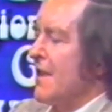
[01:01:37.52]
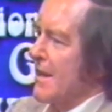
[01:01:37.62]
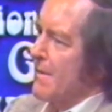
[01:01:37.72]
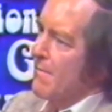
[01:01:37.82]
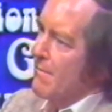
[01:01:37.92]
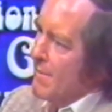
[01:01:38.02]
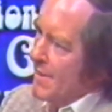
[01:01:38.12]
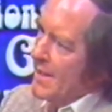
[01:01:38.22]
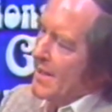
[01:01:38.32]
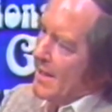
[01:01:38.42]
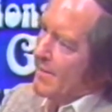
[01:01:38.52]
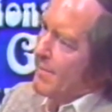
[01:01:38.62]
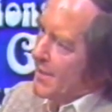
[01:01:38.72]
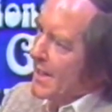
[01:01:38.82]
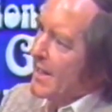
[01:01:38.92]
then within
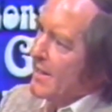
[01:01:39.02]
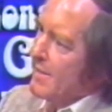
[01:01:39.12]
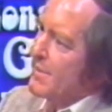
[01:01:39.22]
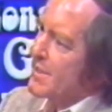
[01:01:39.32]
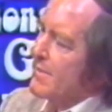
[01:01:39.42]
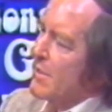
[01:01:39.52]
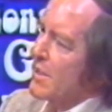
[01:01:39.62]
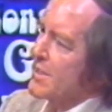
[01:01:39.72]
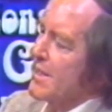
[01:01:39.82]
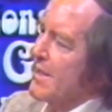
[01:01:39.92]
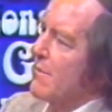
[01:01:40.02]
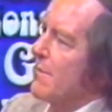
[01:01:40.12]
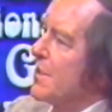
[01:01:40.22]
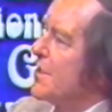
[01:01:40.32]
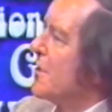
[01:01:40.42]
that particular epistemology there
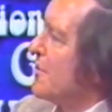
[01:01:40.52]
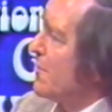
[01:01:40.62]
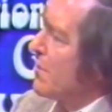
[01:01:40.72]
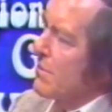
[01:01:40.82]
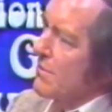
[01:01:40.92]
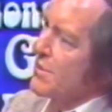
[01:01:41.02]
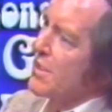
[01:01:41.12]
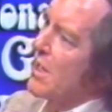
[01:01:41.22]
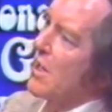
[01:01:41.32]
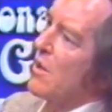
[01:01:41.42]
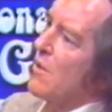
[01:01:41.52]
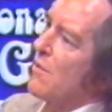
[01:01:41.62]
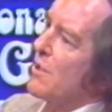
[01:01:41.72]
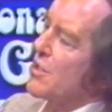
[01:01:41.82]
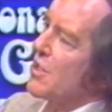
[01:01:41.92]
will be certain rules
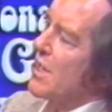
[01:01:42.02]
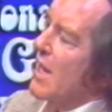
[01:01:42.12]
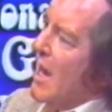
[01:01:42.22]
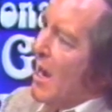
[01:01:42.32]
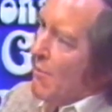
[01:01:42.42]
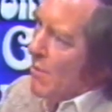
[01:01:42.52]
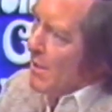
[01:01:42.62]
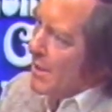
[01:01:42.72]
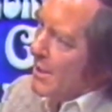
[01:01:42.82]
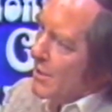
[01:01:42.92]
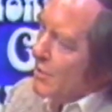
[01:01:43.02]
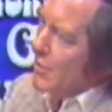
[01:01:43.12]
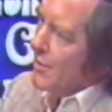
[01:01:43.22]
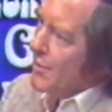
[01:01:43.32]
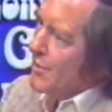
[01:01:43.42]
which our work
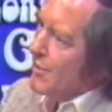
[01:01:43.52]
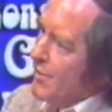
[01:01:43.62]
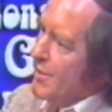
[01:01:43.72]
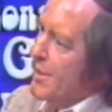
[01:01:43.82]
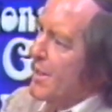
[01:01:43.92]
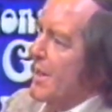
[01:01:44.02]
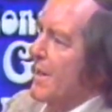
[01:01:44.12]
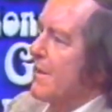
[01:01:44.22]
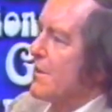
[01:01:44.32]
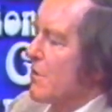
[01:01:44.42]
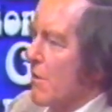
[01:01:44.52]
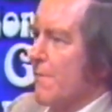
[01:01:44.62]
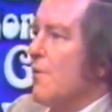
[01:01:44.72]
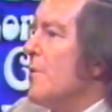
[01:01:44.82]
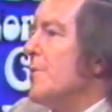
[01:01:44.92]
should, should uh,
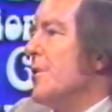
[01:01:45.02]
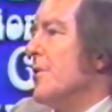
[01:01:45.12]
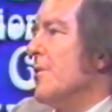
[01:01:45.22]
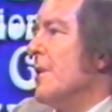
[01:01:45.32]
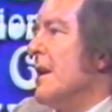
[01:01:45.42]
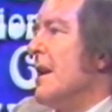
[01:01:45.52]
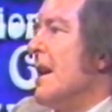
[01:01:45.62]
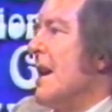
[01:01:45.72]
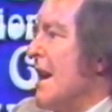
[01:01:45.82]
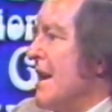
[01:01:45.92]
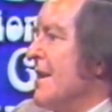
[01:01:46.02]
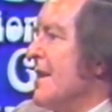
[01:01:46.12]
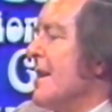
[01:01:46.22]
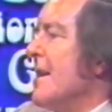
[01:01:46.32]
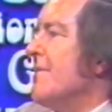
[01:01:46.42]
conform to. And
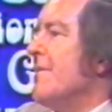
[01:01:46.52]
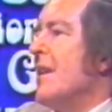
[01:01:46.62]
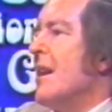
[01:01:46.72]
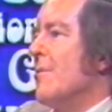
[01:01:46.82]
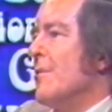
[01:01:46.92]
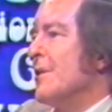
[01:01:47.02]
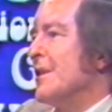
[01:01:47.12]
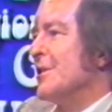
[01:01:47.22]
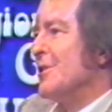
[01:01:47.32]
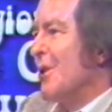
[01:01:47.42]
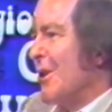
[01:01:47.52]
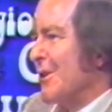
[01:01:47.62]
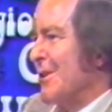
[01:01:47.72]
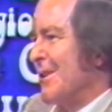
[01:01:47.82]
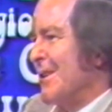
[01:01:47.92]
if our work is
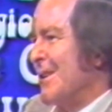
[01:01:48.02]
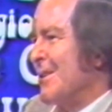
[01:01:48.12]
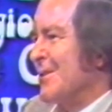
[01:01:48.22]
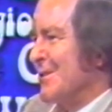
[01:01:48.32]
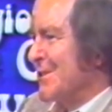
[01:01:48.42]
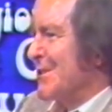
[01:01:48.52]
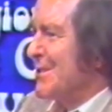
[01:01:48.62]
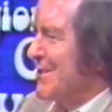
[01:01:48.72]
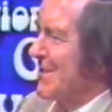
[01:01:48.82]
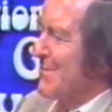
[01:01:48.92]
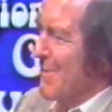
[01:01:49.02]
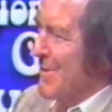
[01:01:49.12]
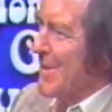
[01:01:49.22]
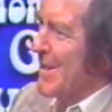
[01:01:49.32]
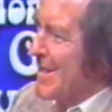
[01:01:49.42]
not consistent
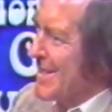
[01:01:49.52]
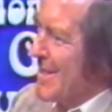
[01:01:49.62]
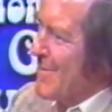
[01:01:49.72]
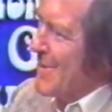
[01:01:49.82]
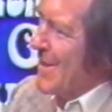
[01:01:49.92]
with some